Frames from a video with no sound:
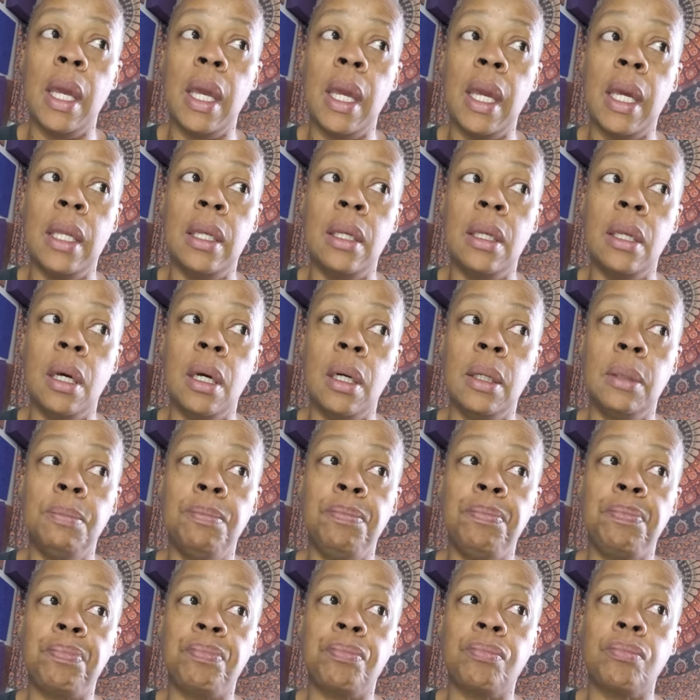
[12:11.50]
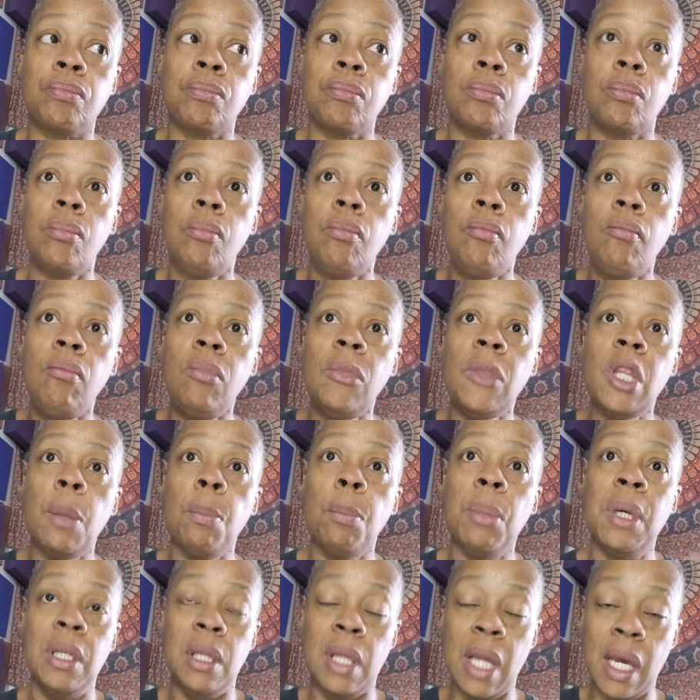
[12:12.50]
And, um,
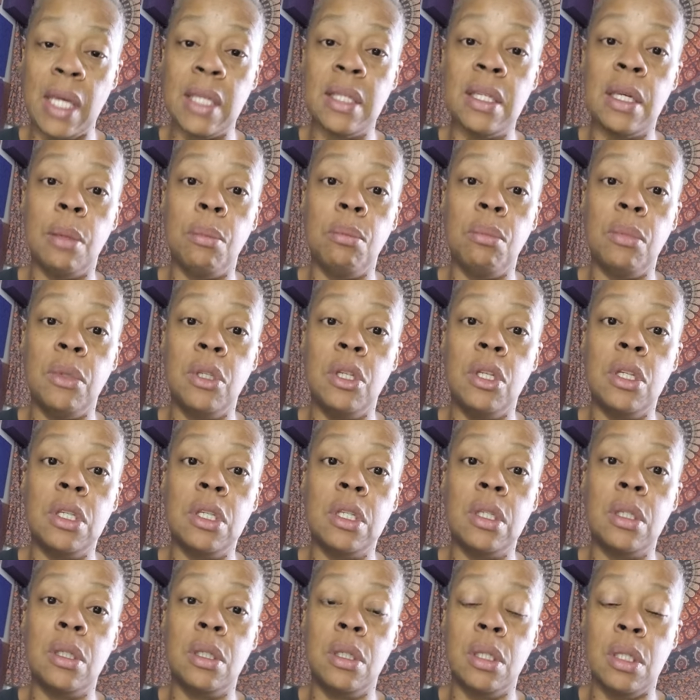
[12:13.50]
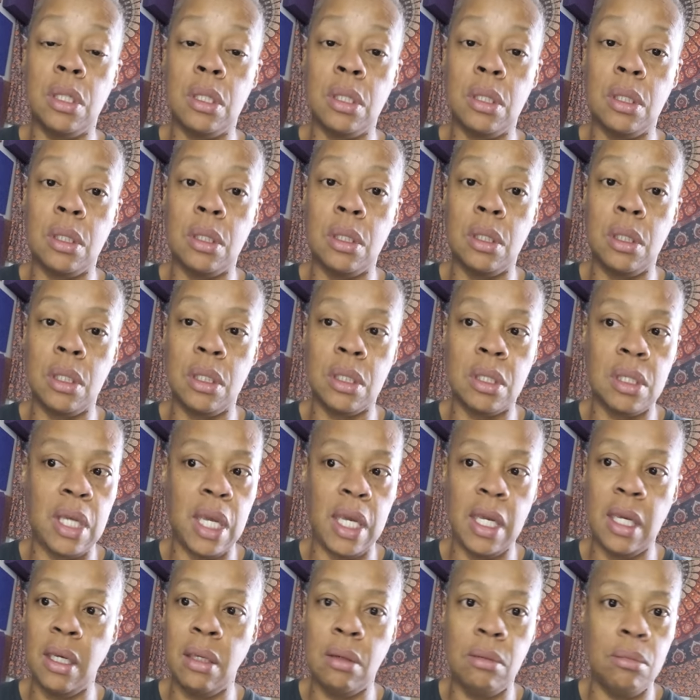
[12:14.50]
but like I said, just, just, just
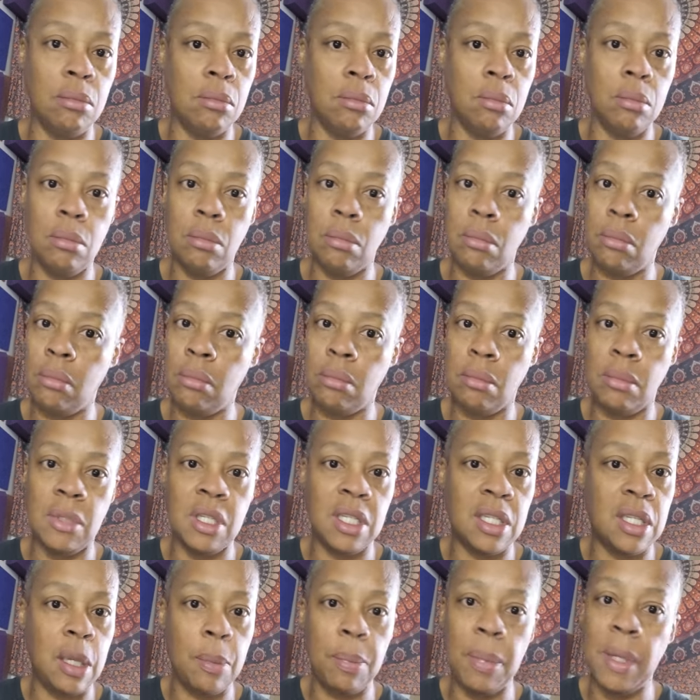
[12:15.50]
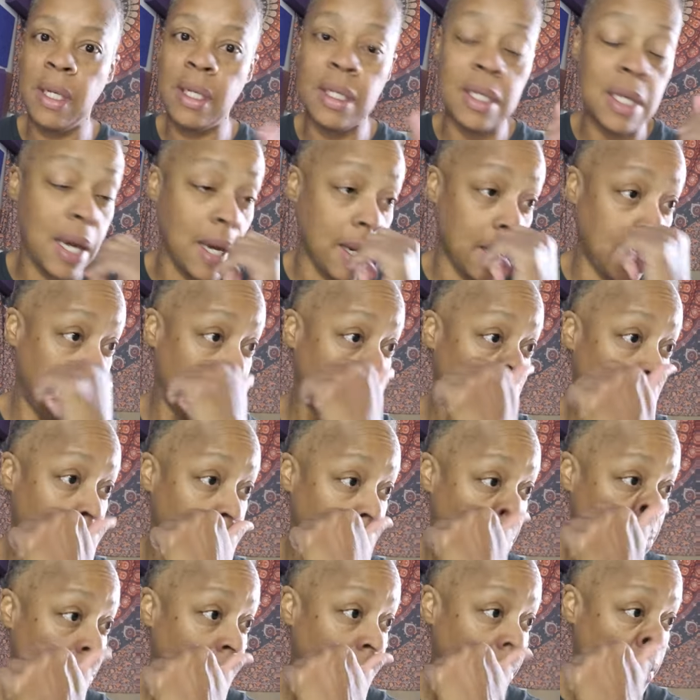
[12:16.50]
take it a step at a time.
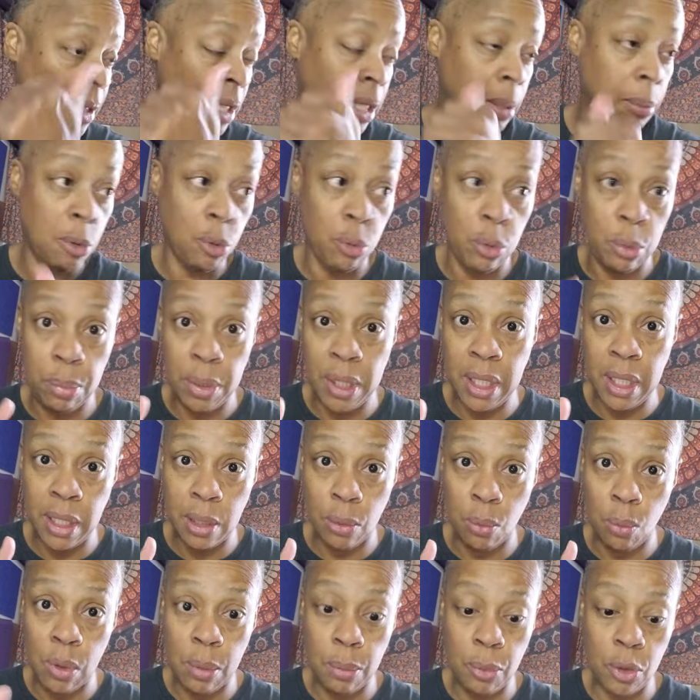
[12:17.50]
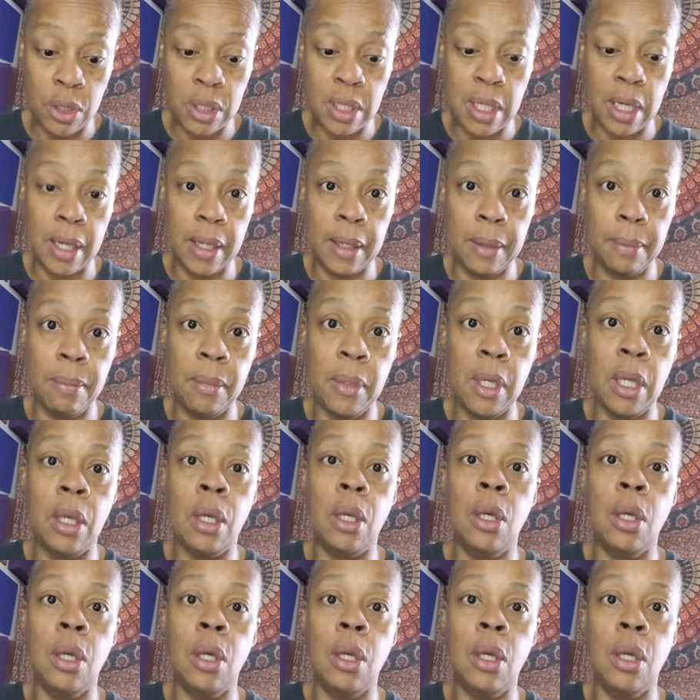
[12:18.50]
And I'm gonna repeat it one more time.